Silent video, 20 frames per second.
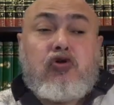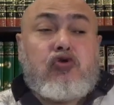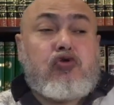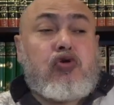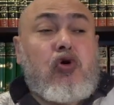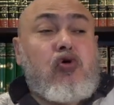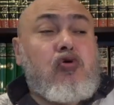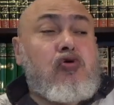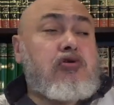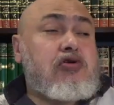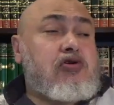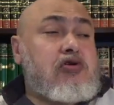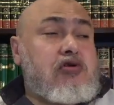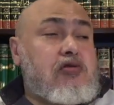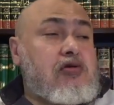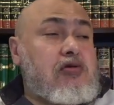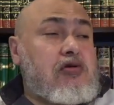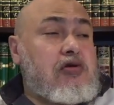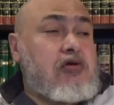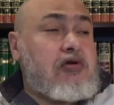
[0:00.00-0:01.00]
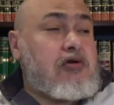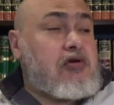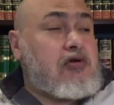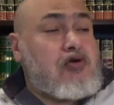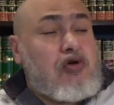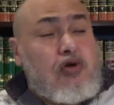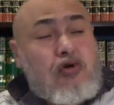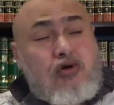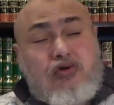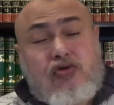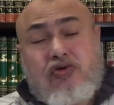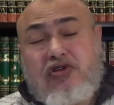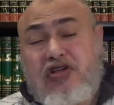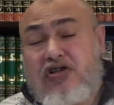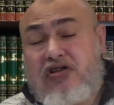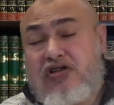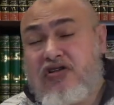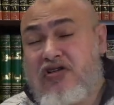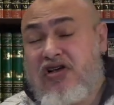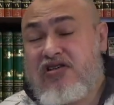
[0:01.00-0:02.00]
Don't go to
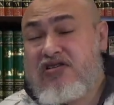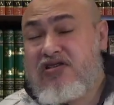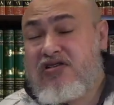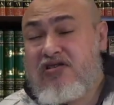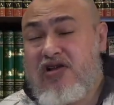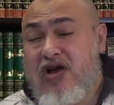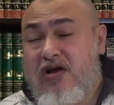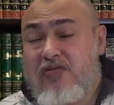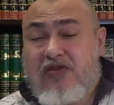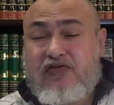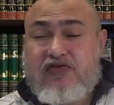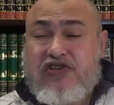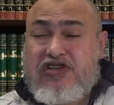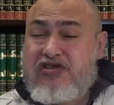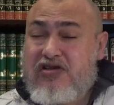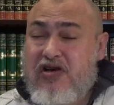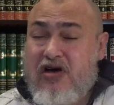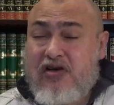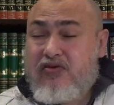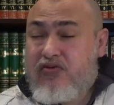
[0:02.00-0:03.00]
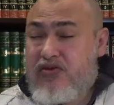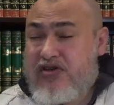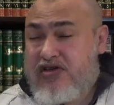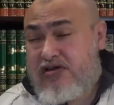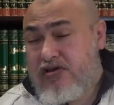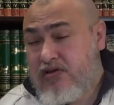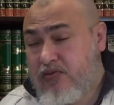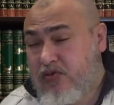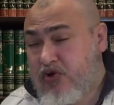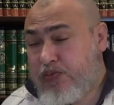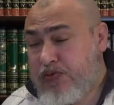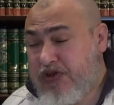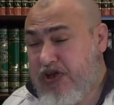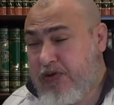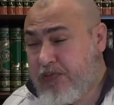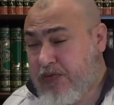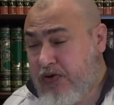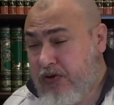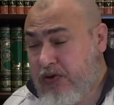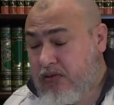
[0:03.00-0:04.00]
the Islam of these unreasonable
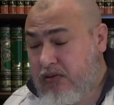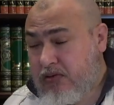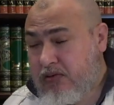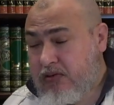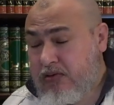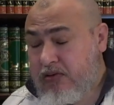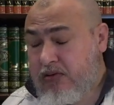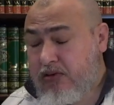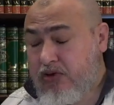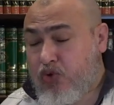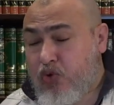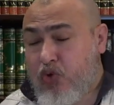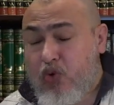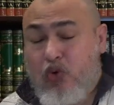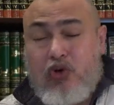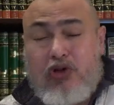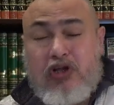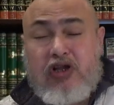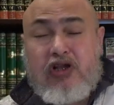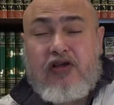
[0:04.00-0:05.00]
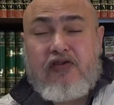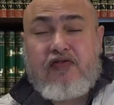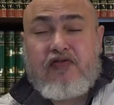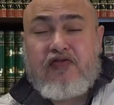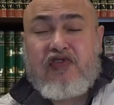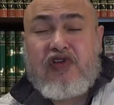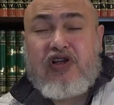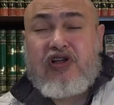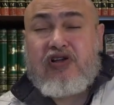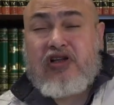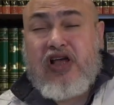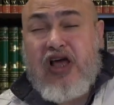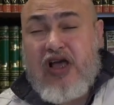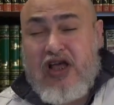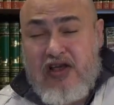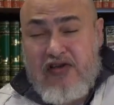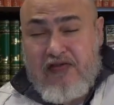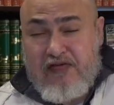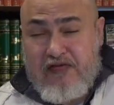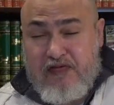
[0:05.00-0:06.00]
people who live
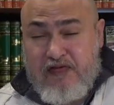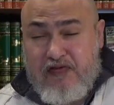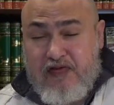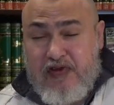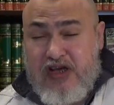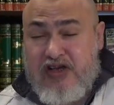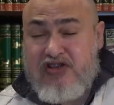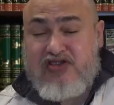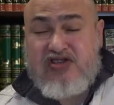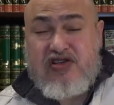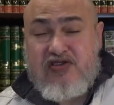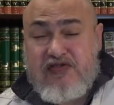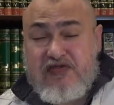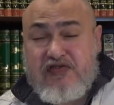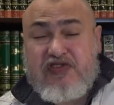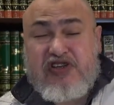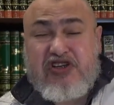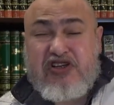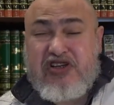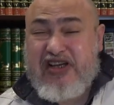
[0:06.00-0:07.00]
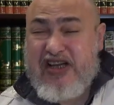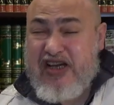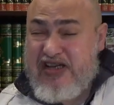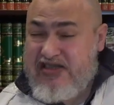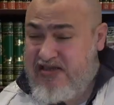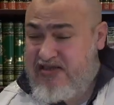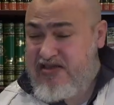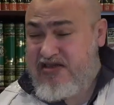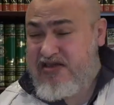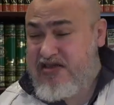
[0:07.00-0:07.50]
life as if they're guests